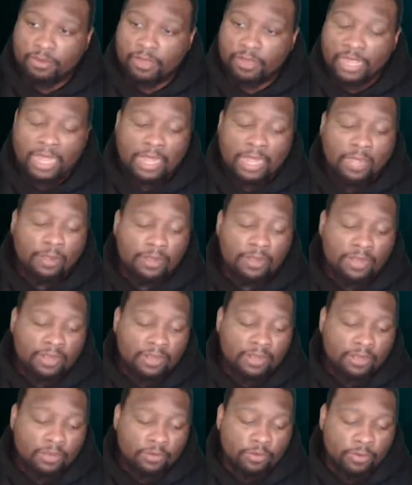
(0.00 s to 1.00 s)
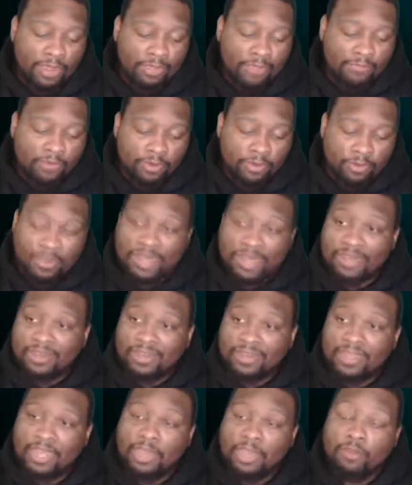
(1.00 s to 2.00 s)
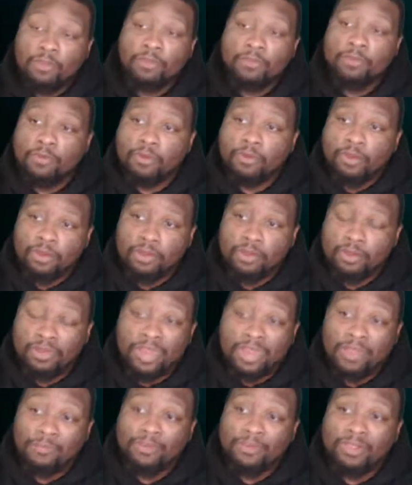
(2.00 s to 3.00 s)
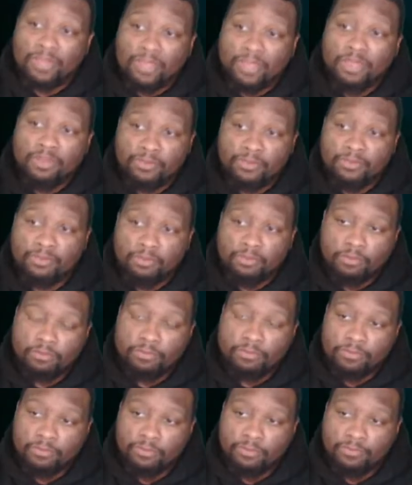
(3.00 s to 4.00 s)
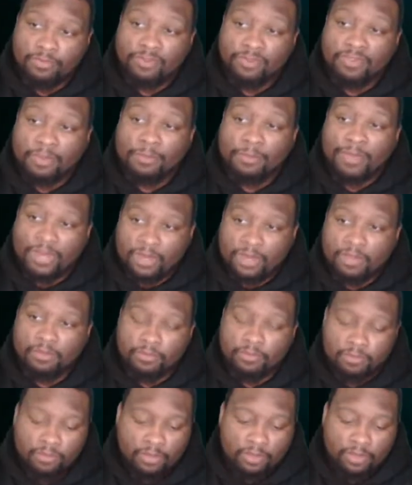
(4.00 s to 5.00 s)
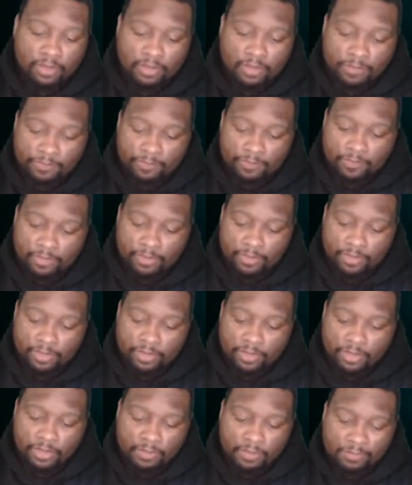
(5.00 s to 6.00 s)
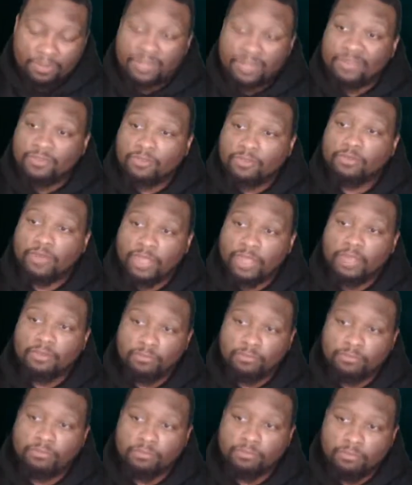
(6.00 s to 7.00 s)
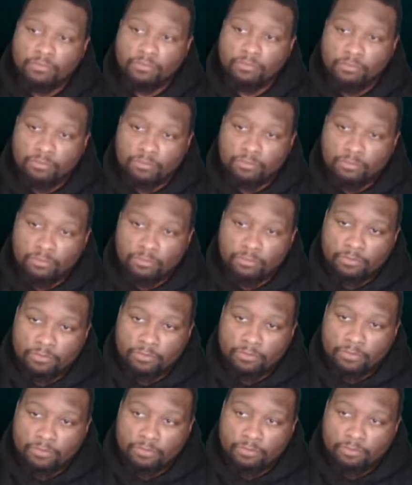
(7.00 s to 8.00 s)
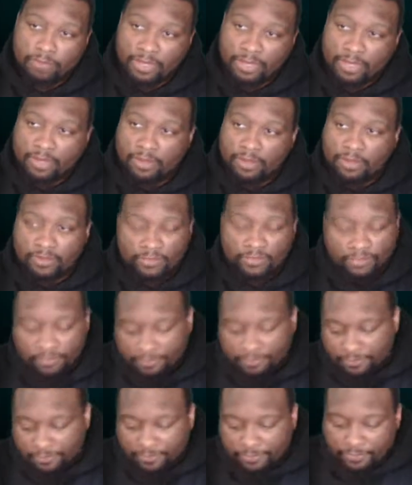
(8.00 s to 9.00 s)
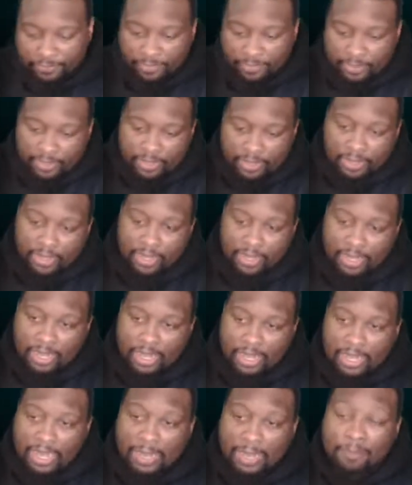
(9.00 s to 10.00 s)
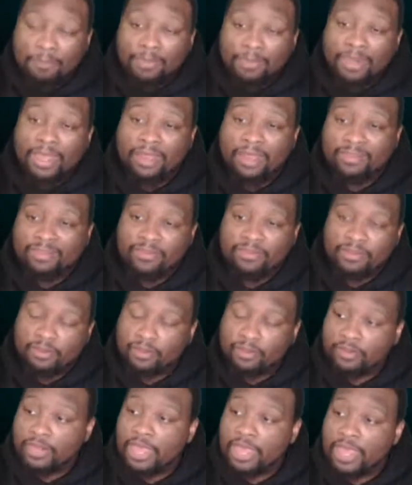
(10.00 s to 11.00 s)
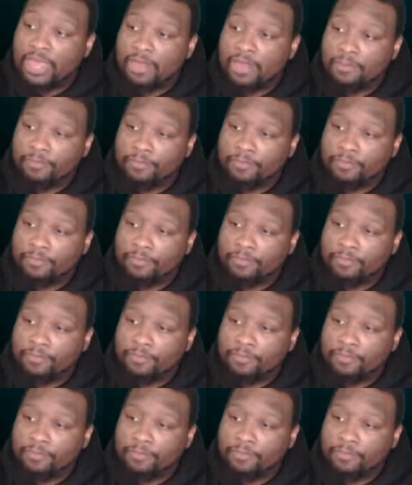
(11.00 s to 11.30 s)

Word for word: how you have no idea how important that really is for somebody. Um, please do that because I'm blessed that